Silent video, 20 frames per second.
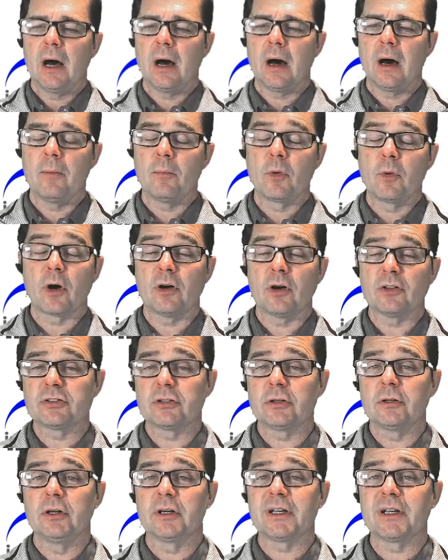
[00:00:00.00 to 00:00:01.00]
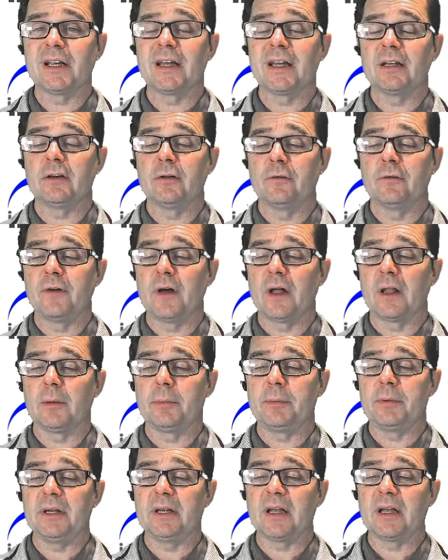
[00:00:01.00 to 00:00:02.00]
We're also looking at
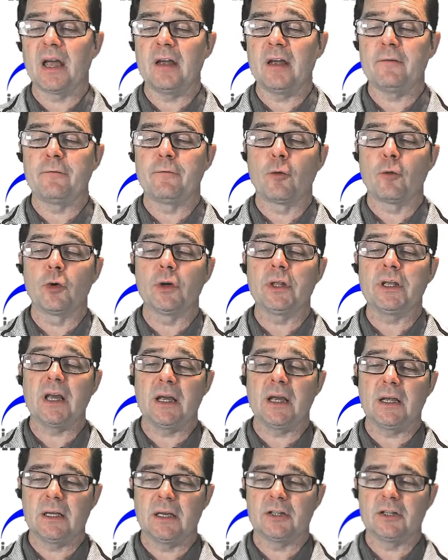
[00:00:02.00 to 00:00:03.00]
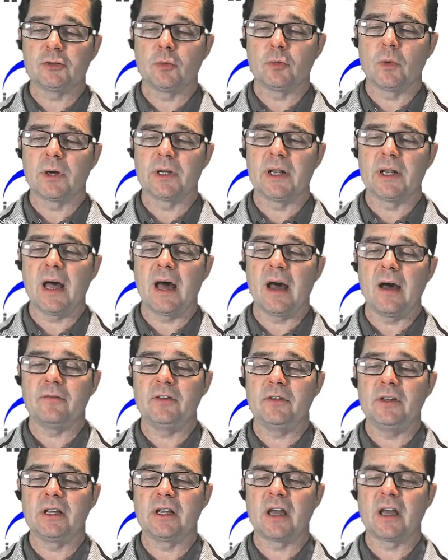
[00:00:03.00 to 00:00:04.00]
developing a 48-inch
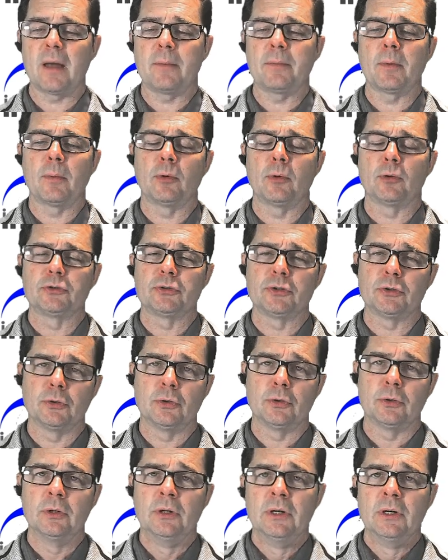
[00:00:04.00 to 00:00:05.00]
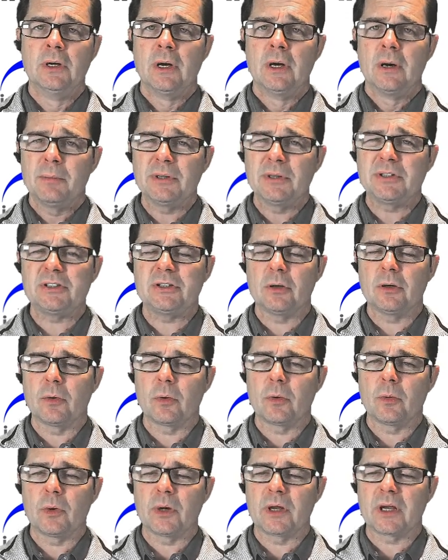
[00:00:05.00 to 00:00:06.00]
1.5D capable tool, but
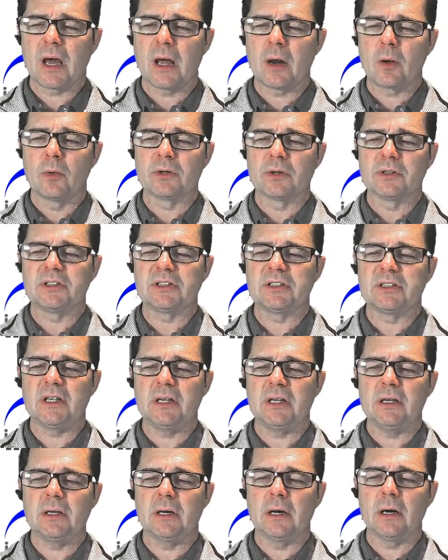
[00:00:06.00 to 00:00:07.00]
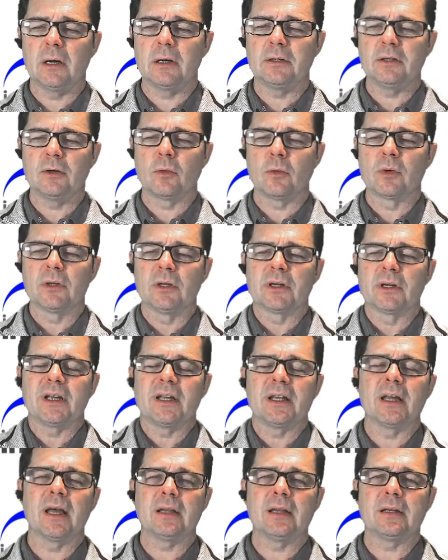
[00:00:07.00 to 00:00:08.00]
we kind of want to see, we're
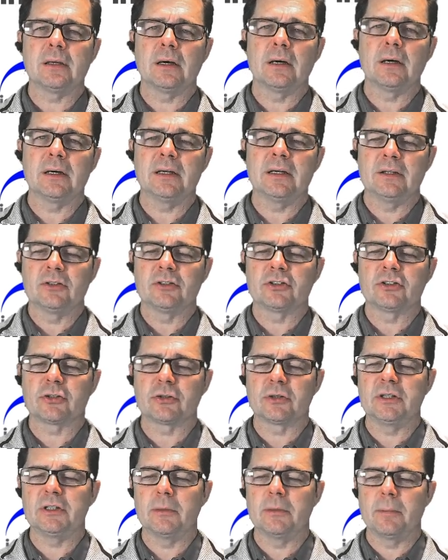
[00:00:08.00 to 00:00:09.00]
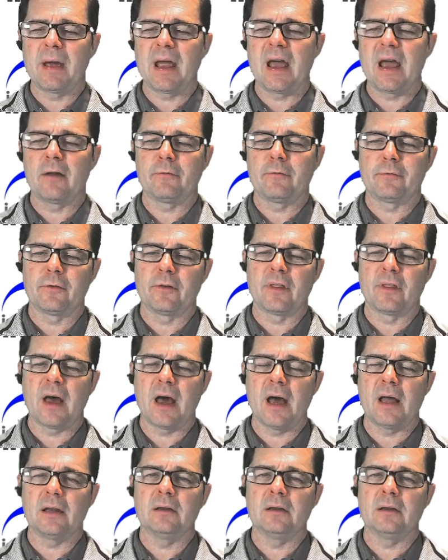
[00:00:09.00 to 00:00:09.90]
looking at industry demand for that